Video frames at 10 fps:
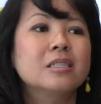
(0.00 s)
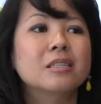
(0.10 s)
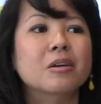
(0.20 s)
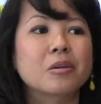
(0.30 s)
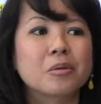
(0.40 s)

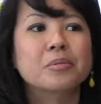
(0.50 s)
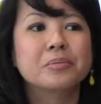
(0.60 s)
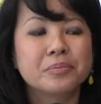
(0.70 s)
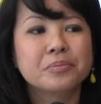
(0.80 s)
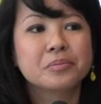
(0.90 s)
So
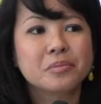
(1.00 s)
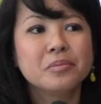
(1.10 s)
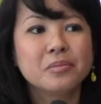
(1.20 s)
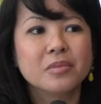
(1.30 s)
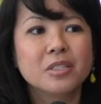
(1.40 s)

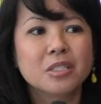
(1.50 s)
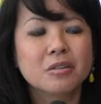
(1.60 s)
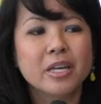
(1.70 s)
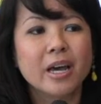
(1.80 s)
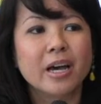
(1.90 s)

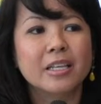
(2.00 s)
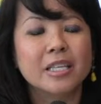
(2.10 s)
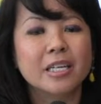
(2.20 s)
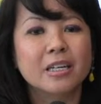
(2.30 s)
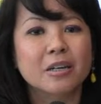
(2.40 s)
yeah, I
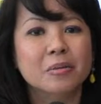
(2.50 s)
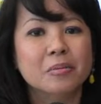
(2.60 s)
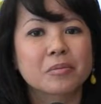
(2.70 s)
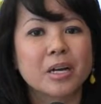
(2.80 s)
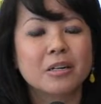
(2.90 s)
think,
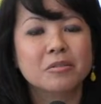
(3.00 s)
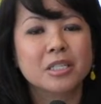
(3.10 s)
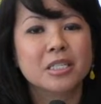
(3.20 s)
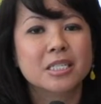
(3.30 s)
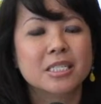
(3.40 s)
I don't
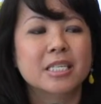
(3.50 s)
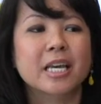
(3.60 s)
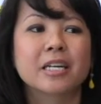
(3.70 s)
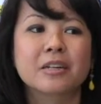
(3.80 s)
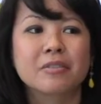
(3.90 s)
think this is
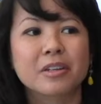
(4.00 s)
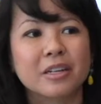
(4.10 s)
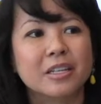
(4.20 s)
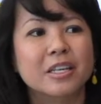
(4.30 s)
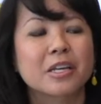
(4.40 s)
the end of
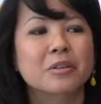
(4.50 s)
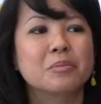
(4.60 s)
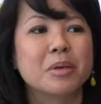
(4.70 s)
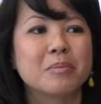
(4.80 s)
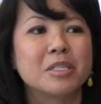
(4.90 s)
it. I think
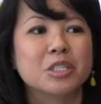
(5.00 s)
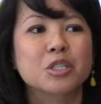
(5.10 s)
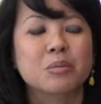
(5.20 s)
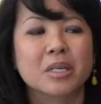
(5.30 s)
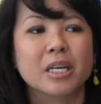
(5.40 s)
it may be
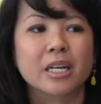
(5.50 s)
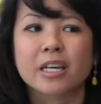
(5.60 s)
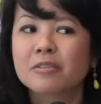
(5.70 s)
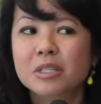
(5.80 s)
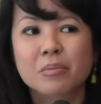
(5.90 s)
just the
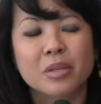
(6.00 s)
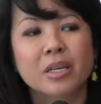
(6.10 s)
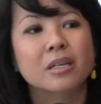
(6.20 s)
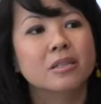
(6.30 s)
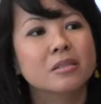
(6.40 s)
beginning of
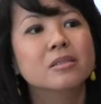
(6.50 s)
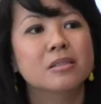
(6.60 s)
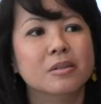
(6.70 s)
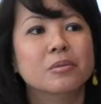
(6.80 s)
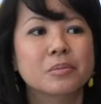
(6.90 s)
something. So.